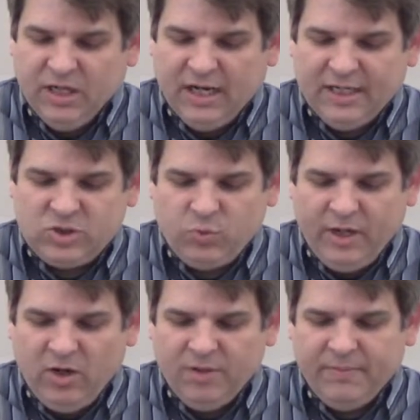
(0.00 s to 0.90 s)
I
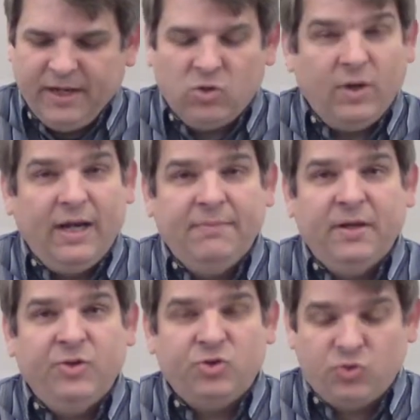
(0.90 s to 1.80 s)
swear on my
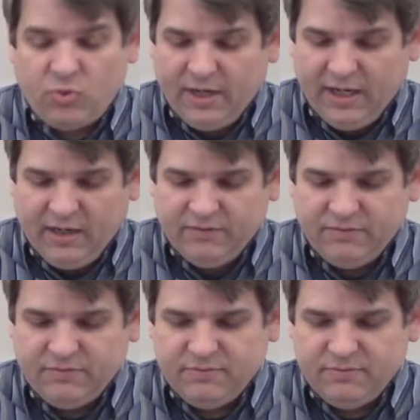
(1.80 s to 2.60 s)
grandmother's grave,